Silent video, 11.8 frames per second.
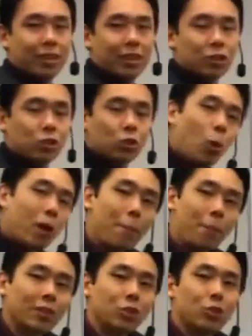So what
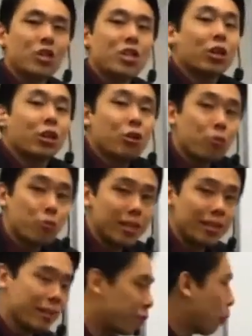happens? You actually got to read
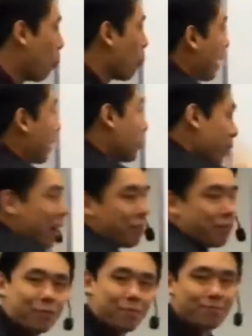it from right to
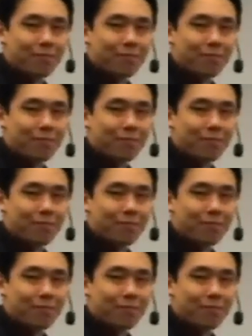left.